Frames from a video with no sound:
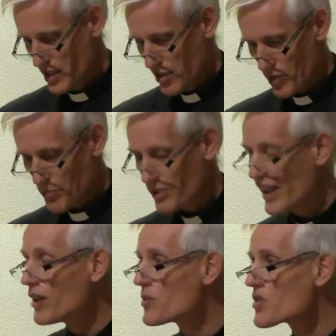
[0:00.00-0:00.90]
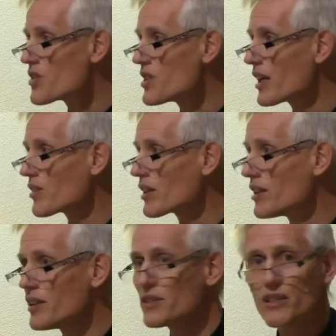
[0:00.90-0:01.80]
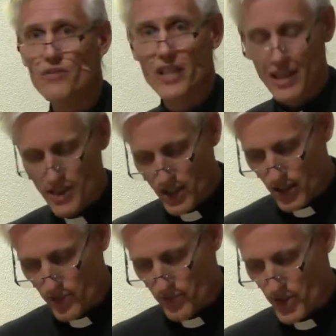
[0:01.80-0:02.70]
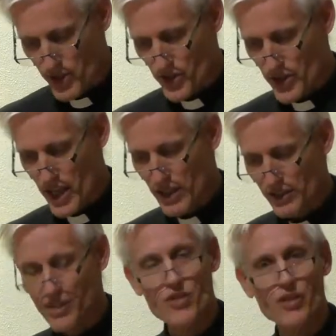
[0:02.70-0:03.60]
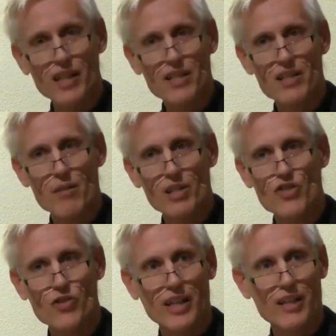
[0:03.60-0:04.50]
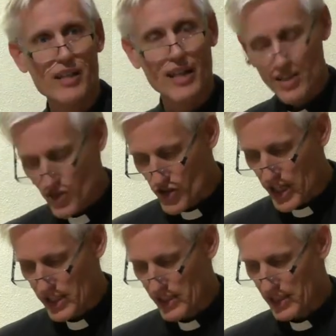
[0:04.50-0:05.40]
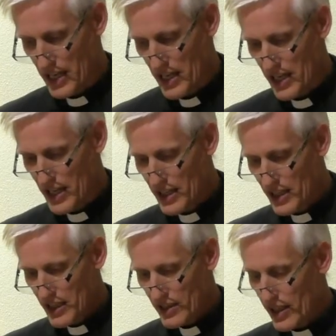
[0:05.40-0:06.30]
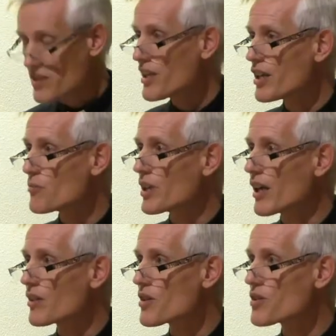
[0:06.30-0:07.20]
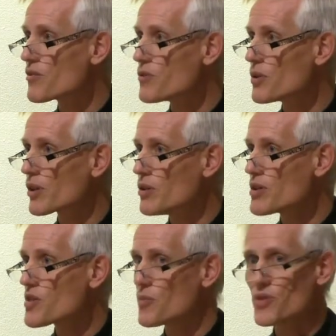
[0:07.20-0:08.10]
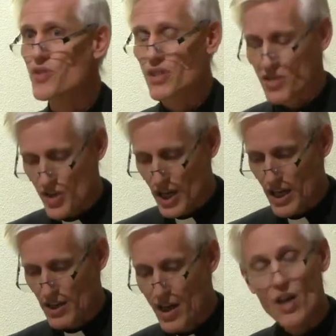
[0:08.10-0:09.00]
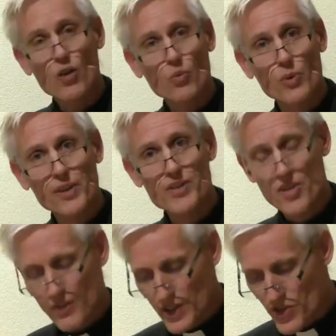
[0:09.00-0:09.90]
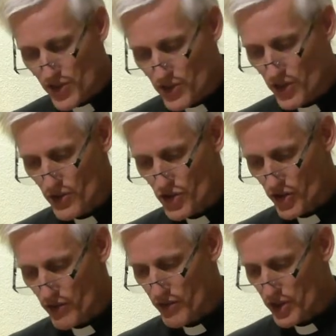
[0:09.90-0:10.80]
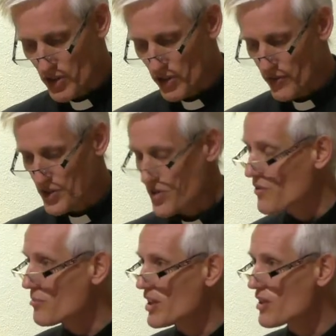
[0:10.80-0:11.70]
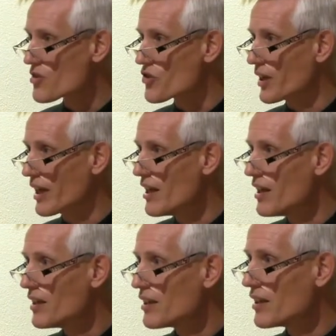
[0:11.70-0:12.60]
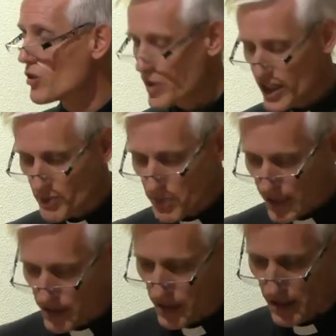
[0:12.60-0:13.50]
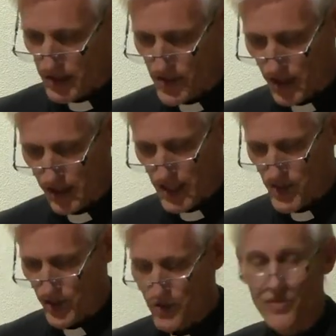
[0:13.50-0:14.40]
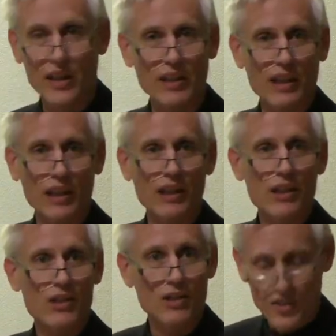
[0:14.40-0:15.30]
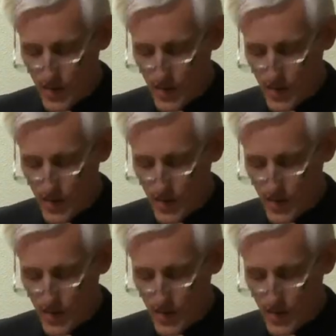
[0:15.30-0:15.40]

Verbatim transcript: My plan was to take the kernel of an idea from Dr. Nagel and try to demonstrate it exegetically. The idea being that the four Gospels contain words of institution for the office of the ministry in a way parallel to classical thinking on the